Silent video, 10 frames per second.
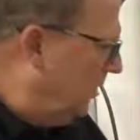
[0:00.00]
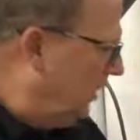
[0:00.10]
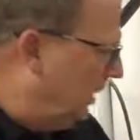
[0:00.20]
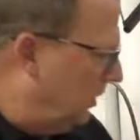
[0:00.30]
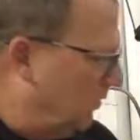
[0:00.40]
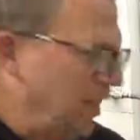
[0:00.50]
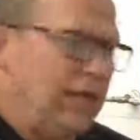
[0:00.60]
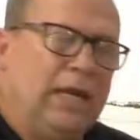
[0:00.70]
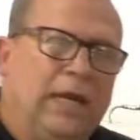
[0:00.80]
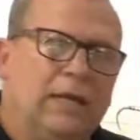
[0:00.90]
The
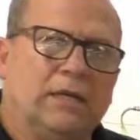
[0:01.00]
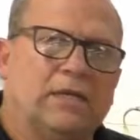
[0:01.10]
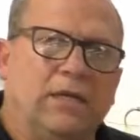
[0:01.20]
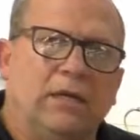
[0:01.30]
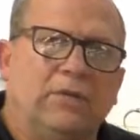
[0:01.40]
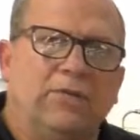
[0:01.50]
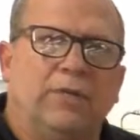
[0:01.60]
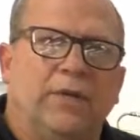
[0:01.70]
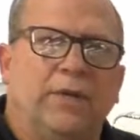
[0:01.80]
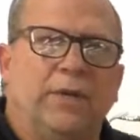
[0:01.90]
grinding head
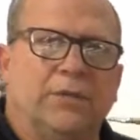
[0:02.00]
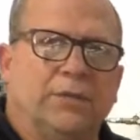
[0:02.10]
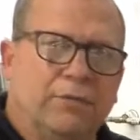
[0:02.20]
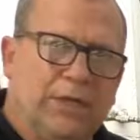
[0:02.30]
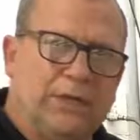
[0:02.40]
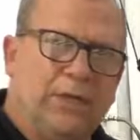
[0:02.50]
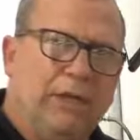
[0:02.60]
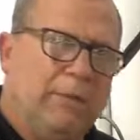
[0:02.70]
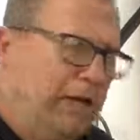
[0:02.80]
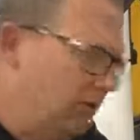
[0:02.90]
itself is
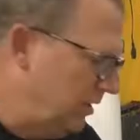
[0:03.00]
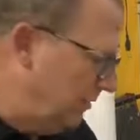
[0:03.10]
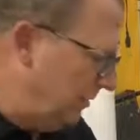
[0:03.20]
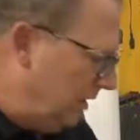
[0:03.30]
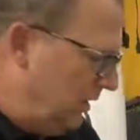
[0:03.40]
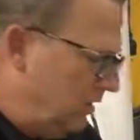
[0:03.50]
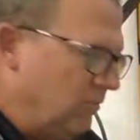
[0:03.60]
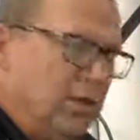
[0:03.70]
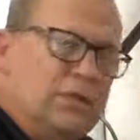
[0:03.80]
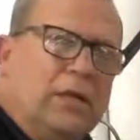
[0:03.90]
rigidly mounted,
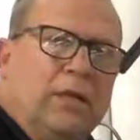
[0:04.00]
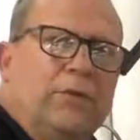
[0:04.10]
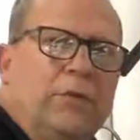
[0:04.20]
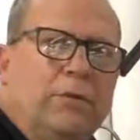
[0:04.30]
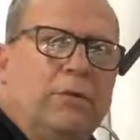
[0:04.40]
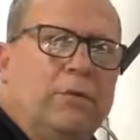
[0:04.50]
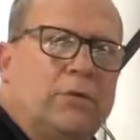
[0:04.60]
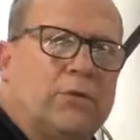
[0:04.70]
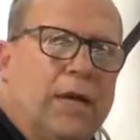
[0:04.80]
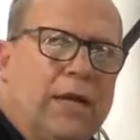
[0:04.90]
runs on 2
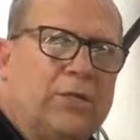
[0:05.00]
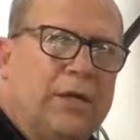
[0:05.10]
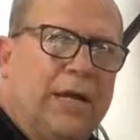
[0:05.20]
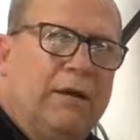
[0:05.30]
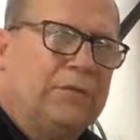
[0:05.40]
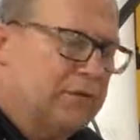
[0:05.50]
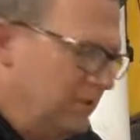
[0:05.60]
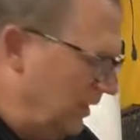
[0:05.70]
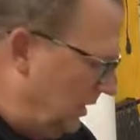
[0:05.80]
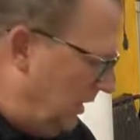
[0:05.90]
track shafts,
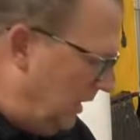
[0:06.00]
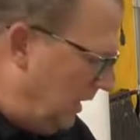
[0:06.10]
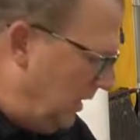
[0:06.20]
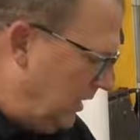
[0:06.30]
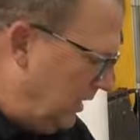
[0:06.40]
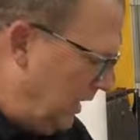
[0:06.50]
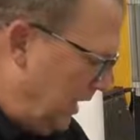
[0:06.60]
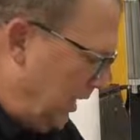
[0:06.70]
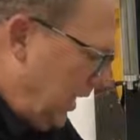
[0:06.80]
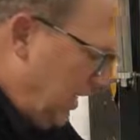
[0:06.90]
and
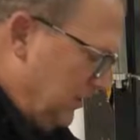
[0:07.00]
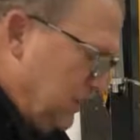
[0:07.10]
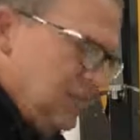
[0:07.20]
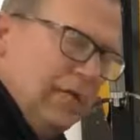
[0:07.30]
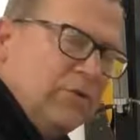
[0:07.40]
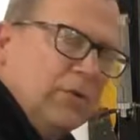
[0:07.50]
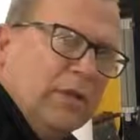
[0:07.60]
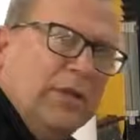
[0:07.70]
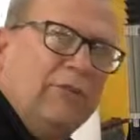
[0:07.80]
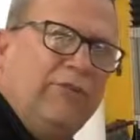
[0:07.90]
it has a central
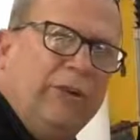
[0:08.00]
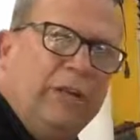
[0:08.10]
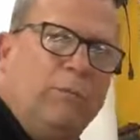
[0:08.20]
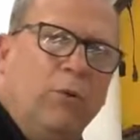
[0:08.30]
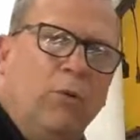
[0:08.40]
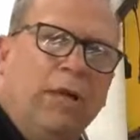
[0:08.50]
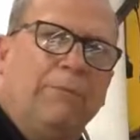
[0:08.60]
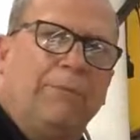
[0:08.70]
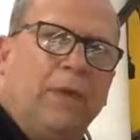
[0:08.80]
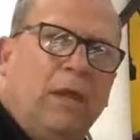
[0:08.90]
infeed point.
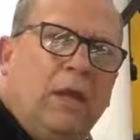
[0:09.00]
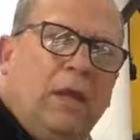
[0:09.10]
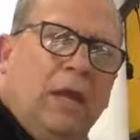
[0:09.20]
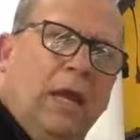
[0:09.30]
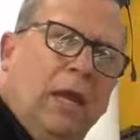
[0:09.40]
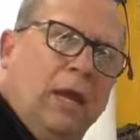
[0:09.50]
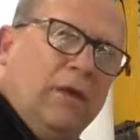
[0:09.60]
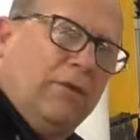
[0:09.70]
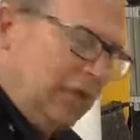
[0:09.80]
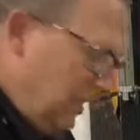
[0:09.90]

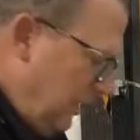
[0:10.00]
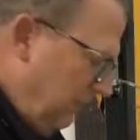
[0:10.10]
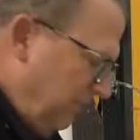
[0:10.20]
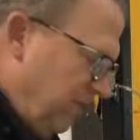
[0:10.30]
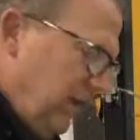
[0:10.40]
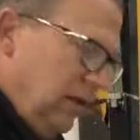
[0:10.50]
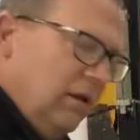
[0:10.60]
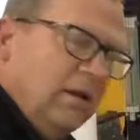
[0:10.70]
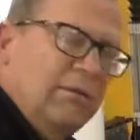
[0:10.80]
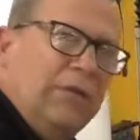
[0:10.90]
And the infeed
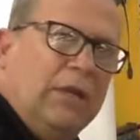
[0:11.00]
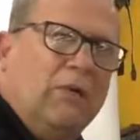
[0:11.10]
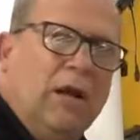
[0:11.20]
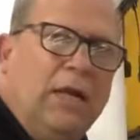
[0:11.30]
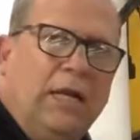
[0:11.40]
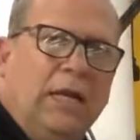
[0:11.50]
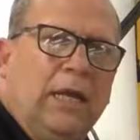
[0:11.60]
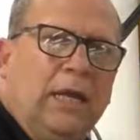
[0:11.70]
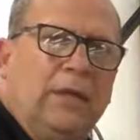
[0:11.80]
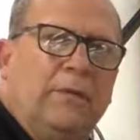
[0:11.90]
of the grinding
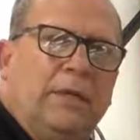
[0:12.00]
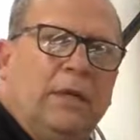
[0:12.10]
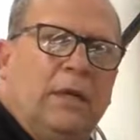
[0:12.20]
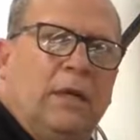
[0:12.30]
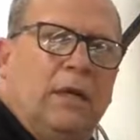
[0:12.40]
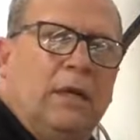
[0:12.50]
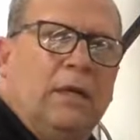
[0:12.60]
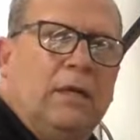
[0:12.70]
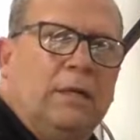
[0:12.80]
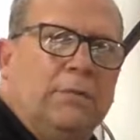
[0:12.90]
head
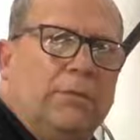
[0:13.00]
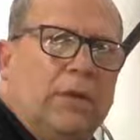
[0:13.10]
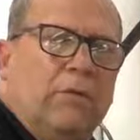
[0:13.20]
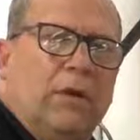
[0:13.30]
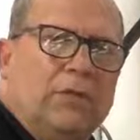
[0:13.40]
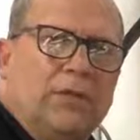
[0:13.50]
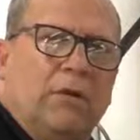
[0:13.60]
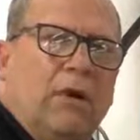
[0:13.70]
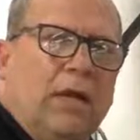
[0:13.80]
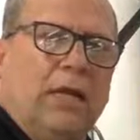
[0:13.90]
that runs the
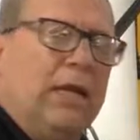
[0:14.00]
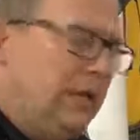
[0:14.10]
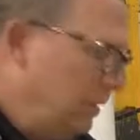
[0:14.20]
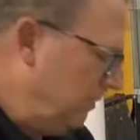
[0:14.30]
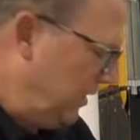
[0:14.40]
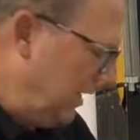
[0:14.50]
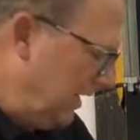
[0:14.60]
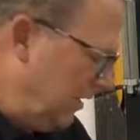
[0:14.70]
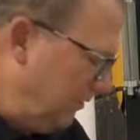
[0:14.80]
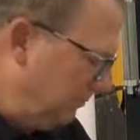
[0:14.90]
grinding head up and
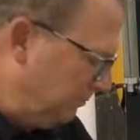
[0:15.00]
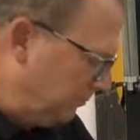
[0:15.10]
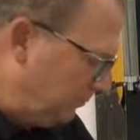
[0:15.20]
down